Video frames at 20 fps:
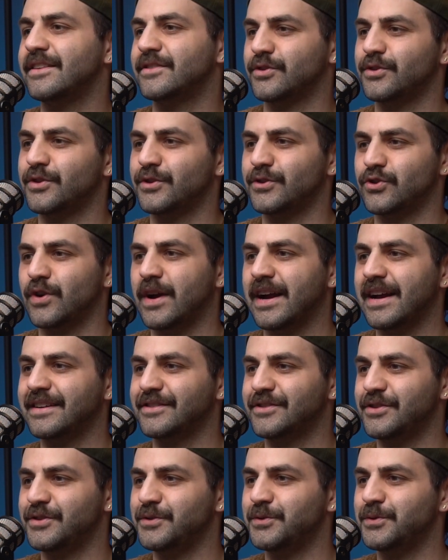So they're trying
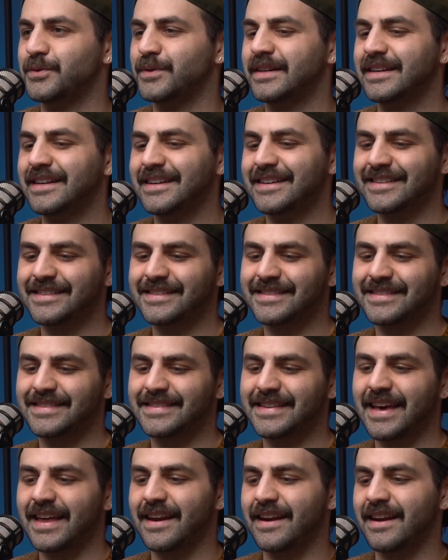to
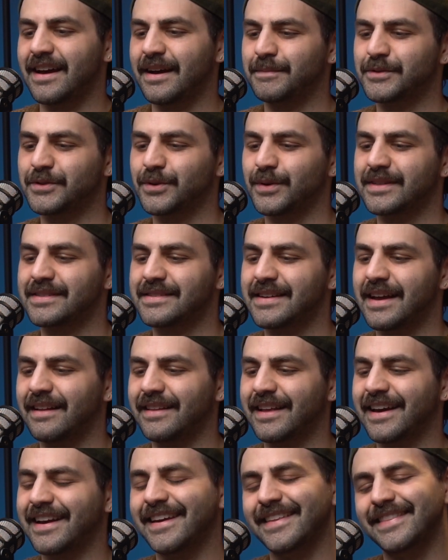set it up so it's not
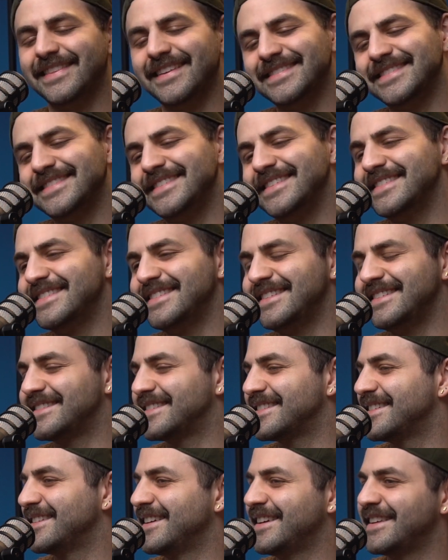like this
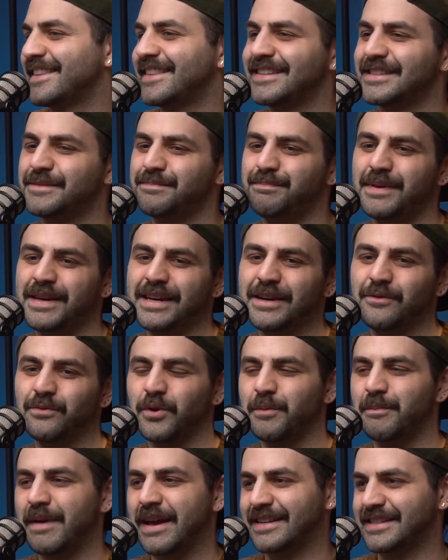isn't this big
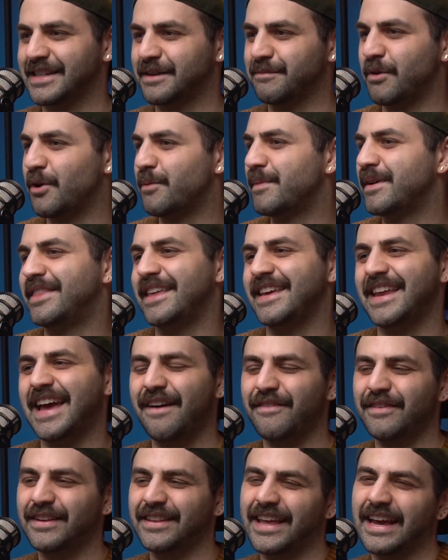romantic moment. They
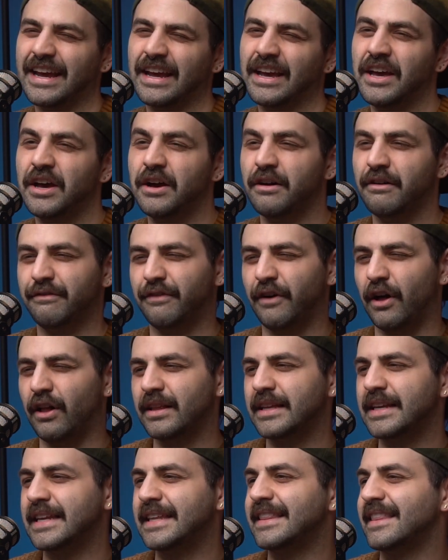haven't like
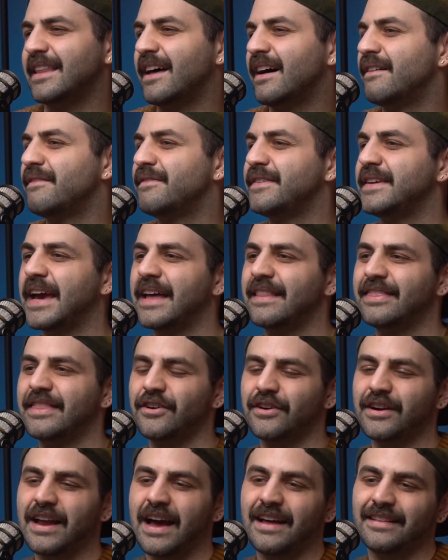fallen in love yet.
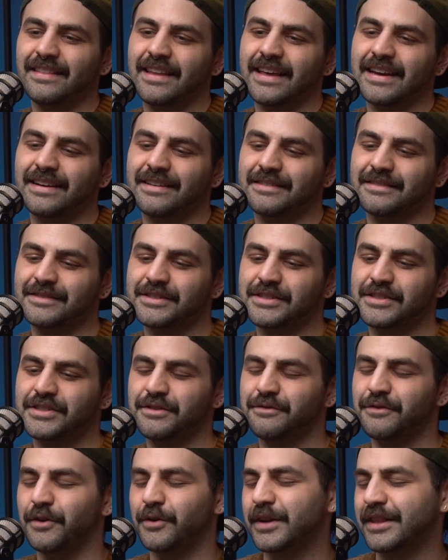They're not like
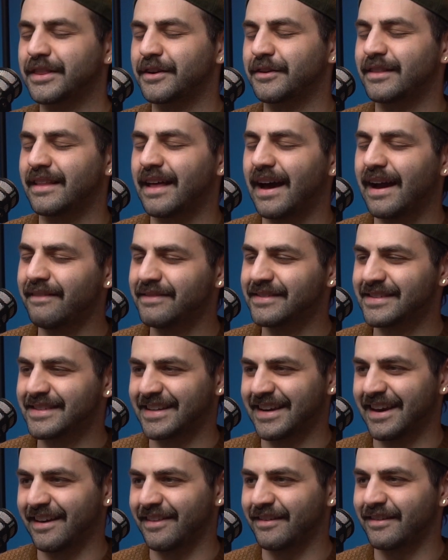devoting their lives
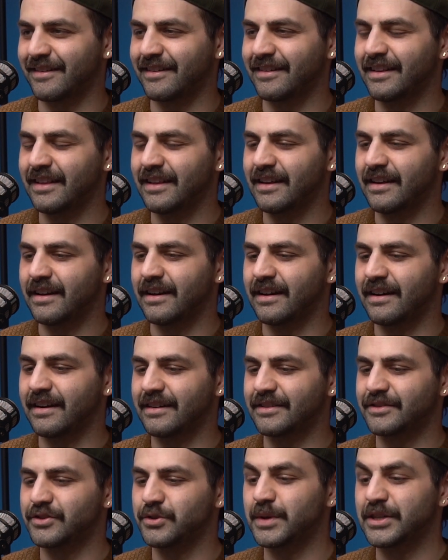together
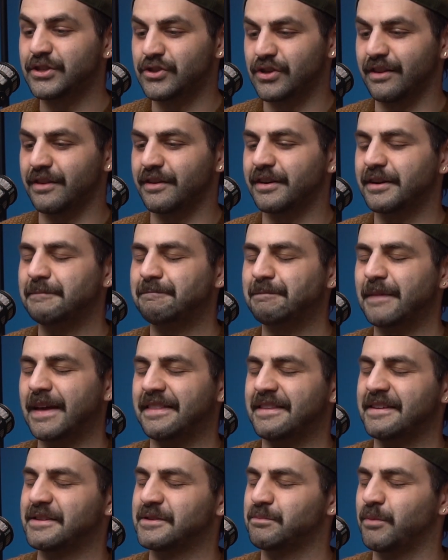uh, to each other
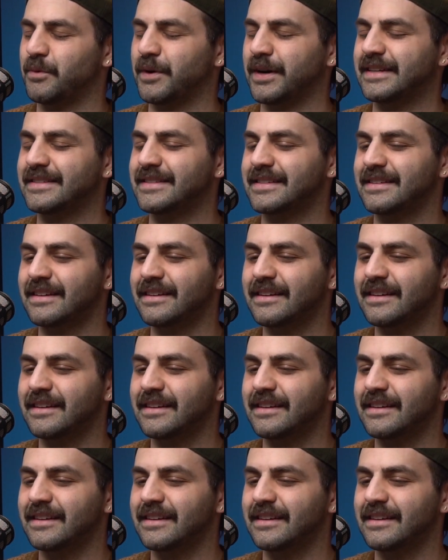at this point.